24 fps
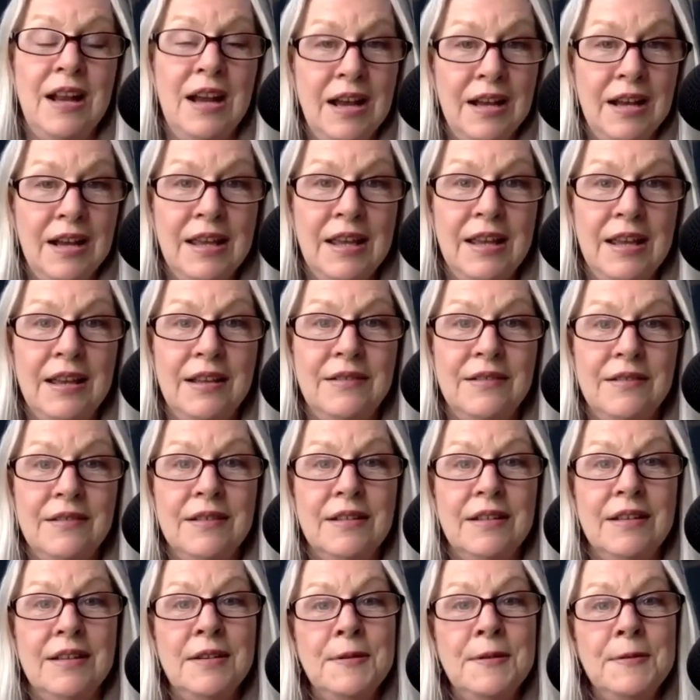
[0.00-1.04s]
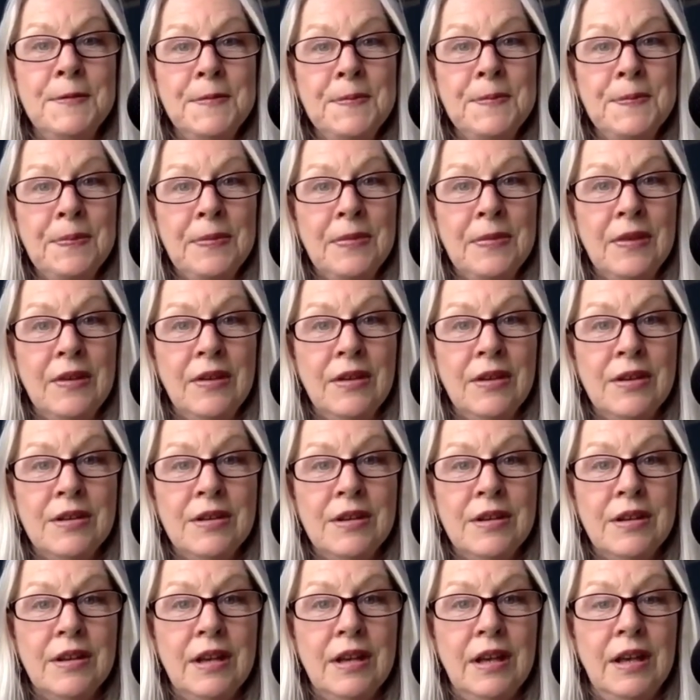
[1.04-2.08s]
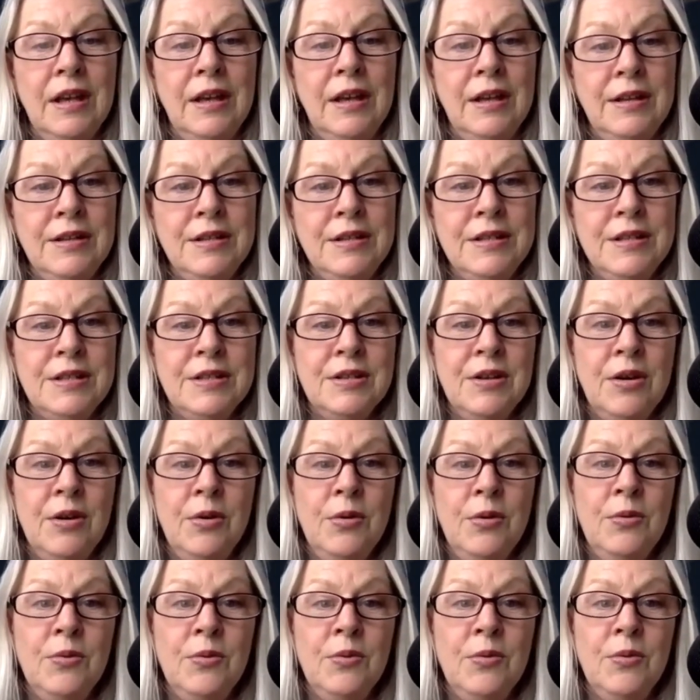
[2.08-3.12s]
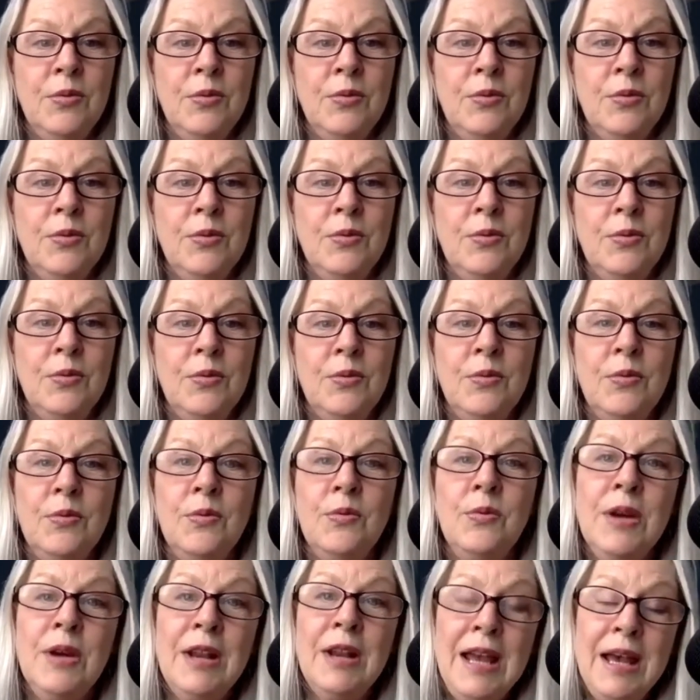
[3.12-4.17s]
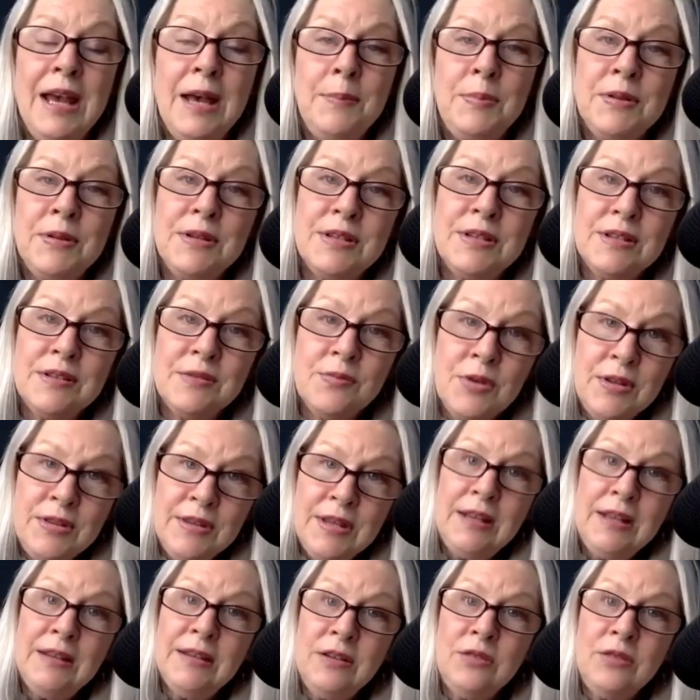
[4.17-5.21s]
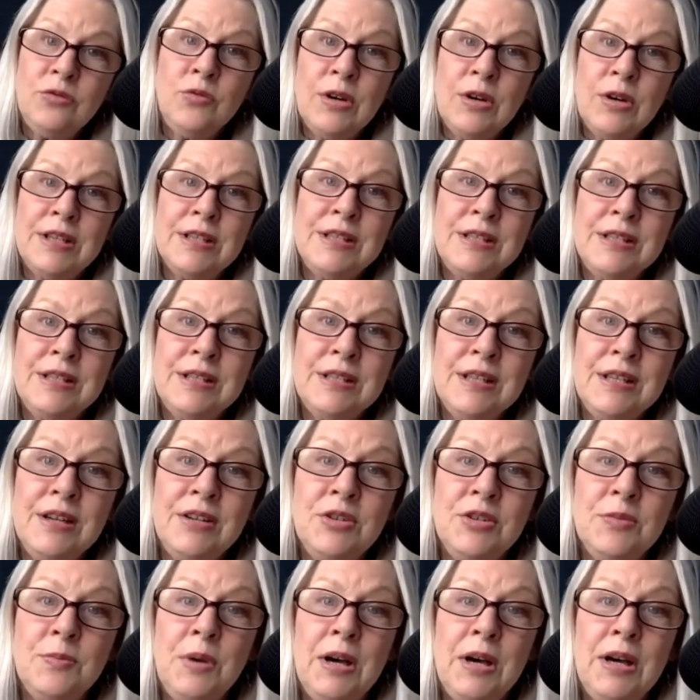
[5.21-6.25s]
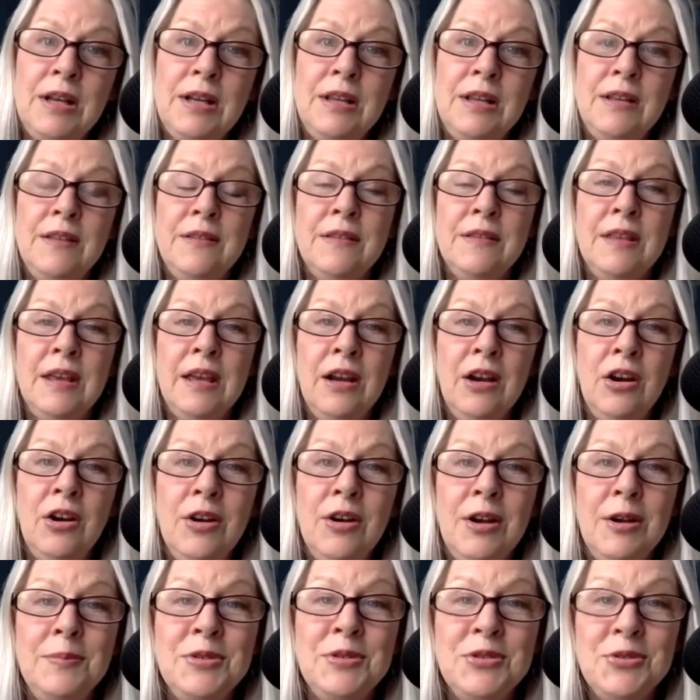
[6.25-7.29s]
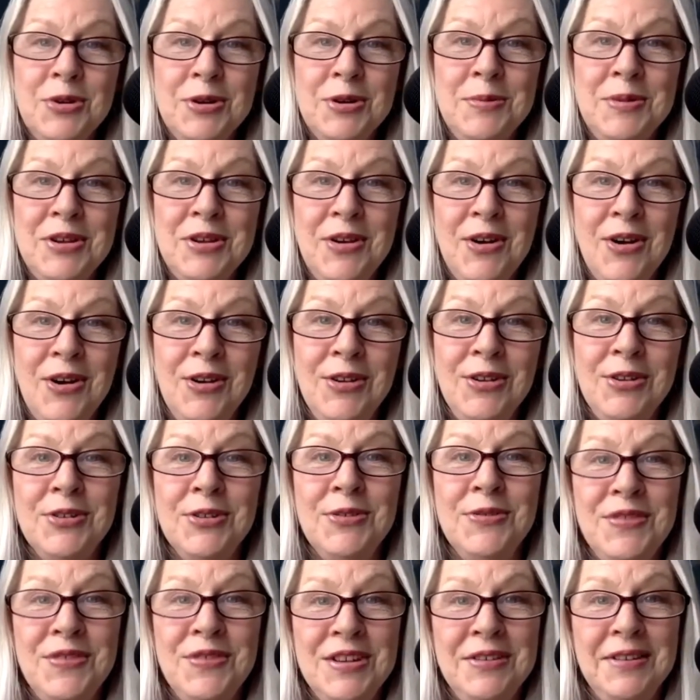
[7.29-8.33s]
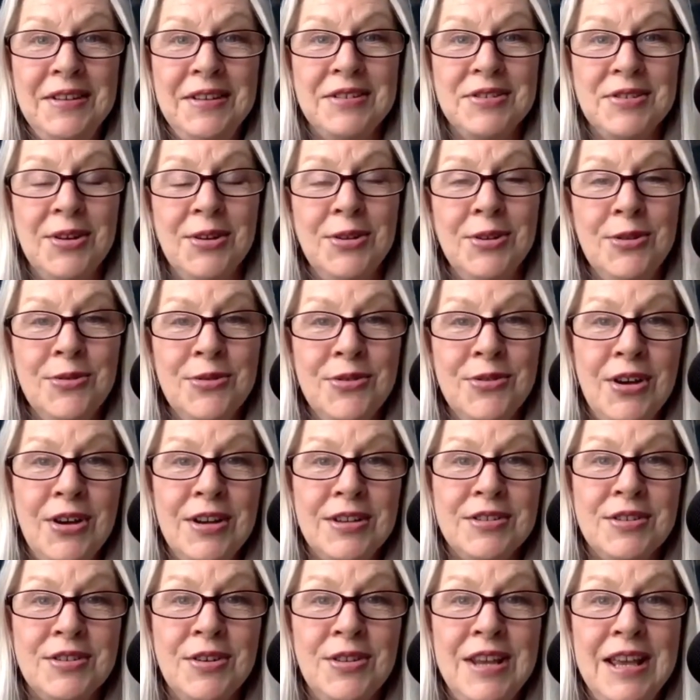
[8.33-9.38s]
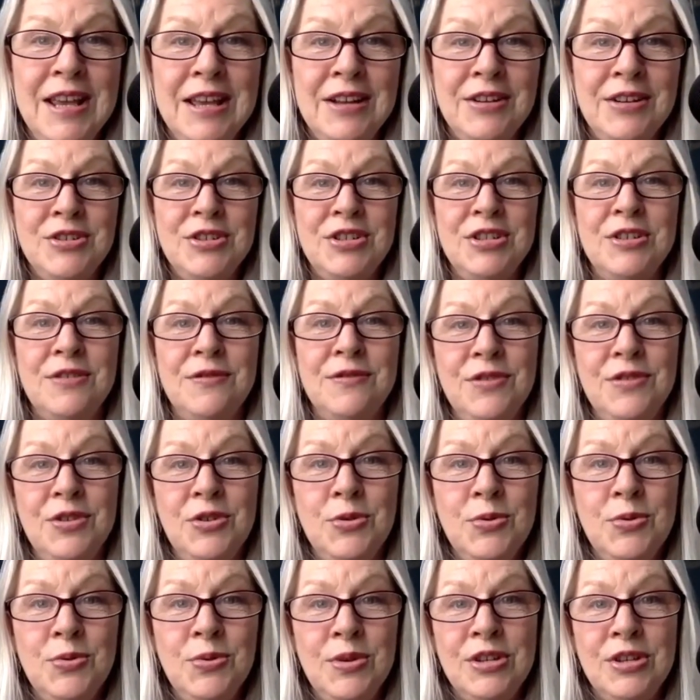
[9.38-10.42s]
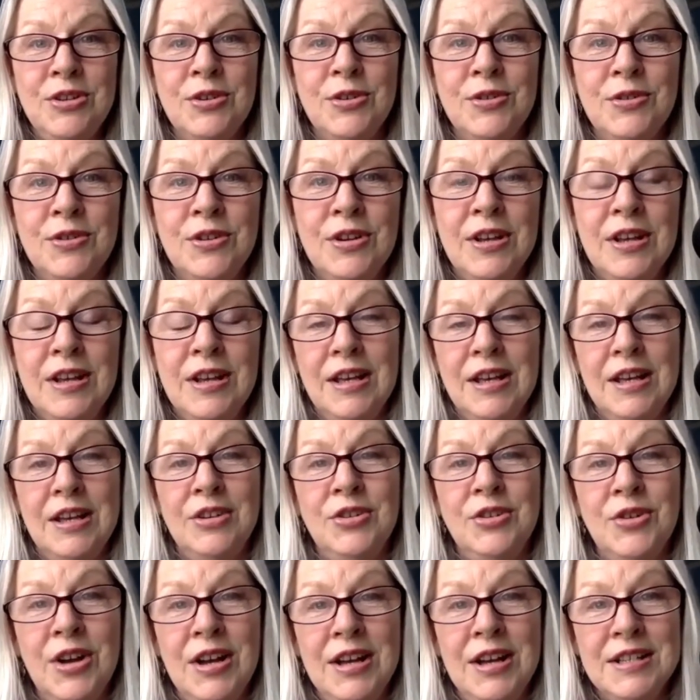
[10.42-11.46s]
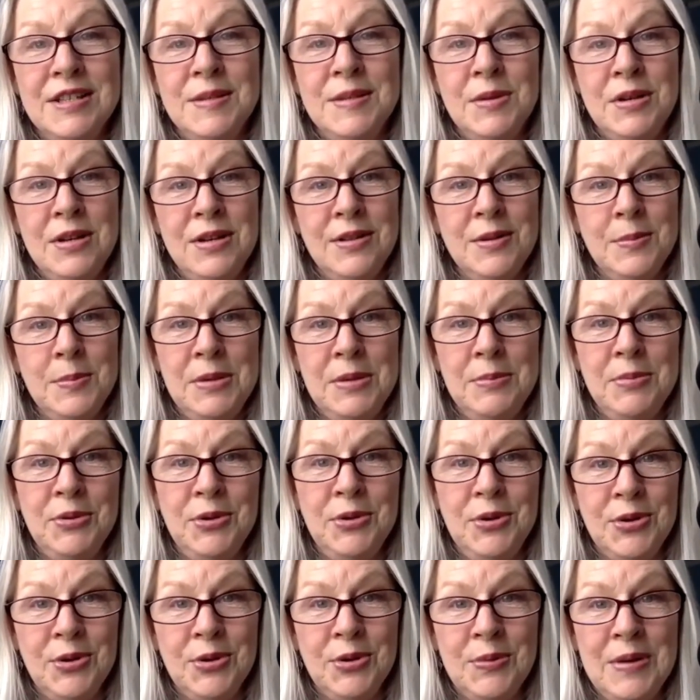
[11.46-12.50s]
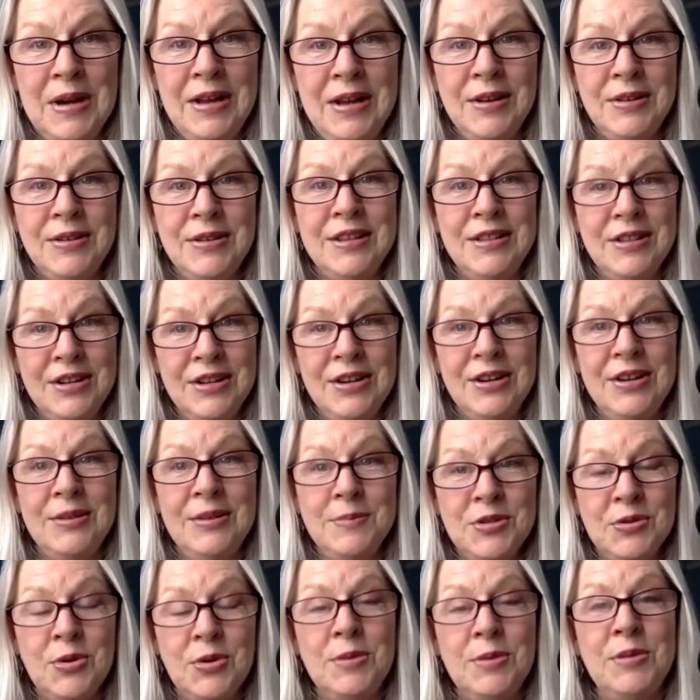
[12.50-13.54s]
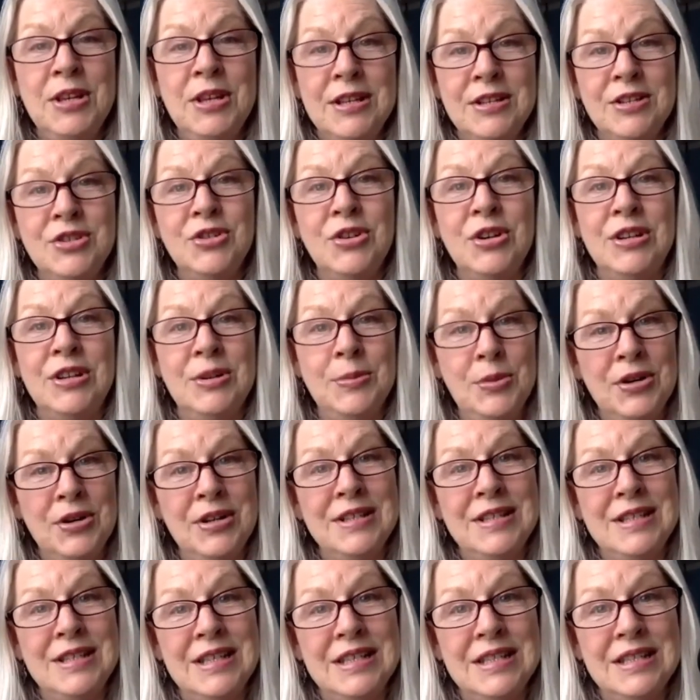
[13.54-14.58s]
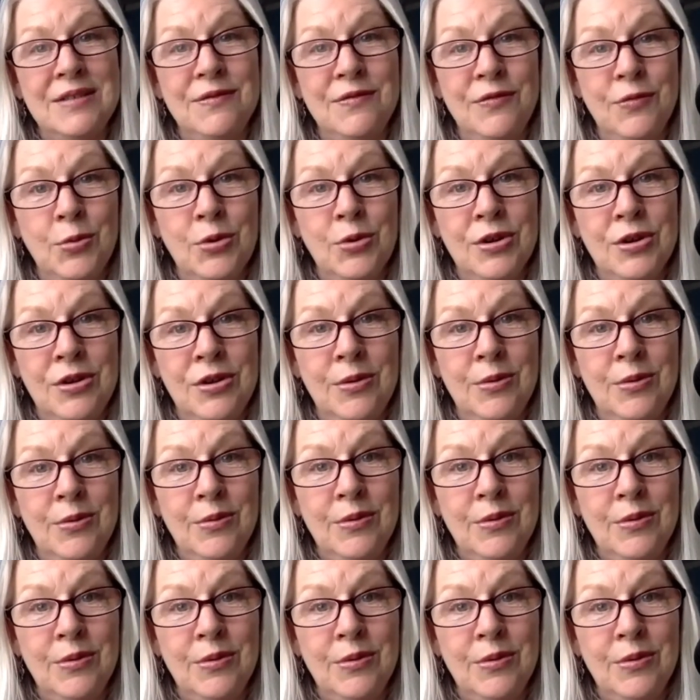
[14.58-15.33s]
I can. And so what happens is, when that little one is inside your body, they're absorbing all your feelings, all your thoughts, all the energy of you and your husband and the people you're around, and they're absorbing it and trying to process it for you.